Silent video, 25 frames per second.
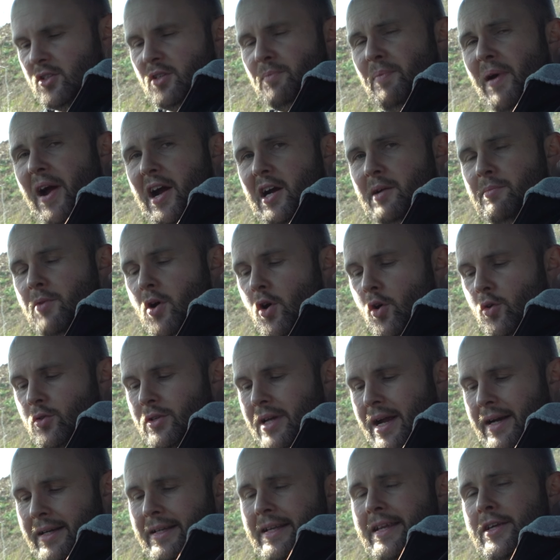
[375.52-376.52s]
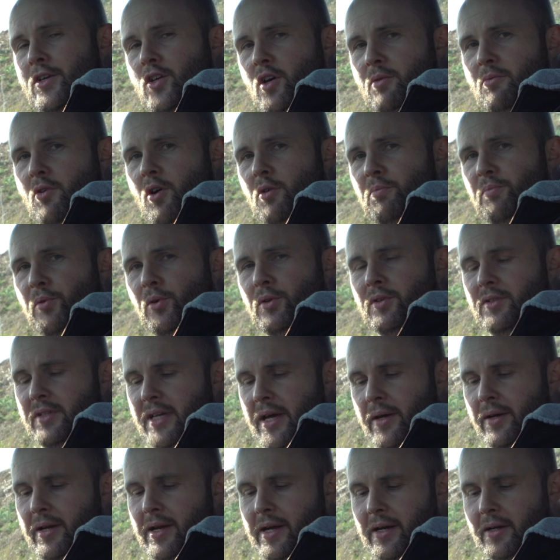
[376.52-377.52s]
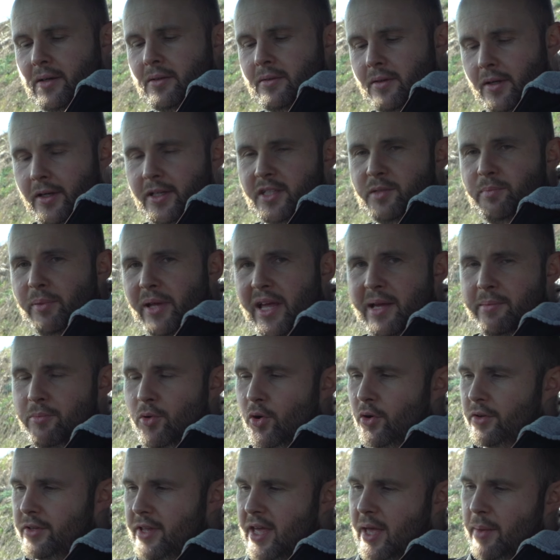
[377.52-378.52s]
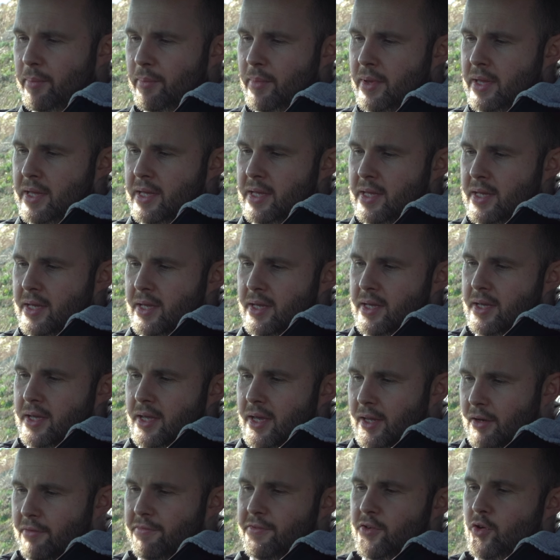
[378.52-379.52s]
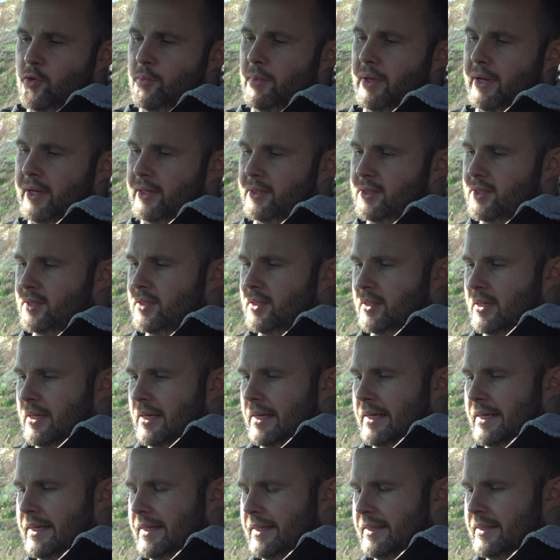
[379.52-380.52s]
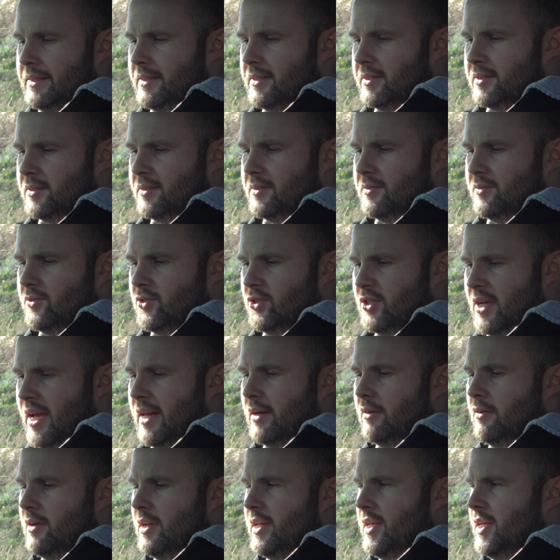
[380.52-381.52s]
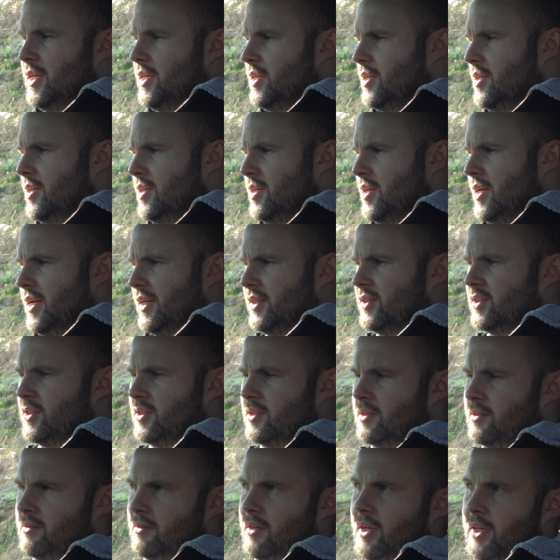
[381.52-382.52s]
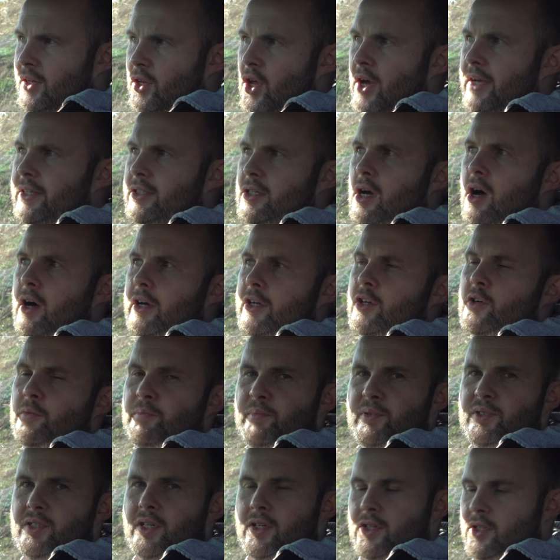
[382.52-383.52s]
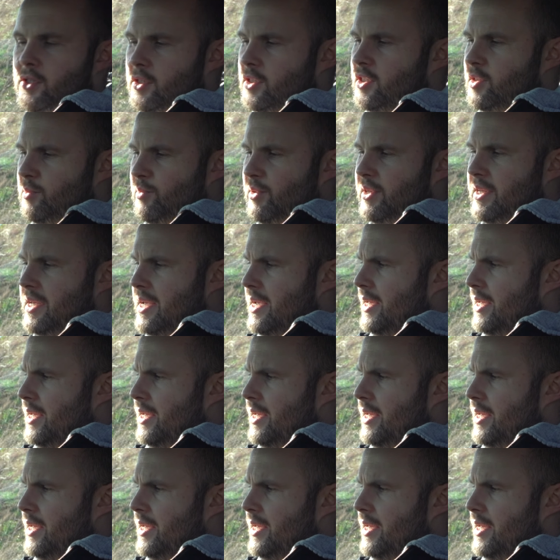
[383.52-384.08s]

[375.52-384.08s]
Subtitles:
a power mode and an eco mode button down here. I'll explain more of them in a few minutes. And generally, it's a nice high up position to be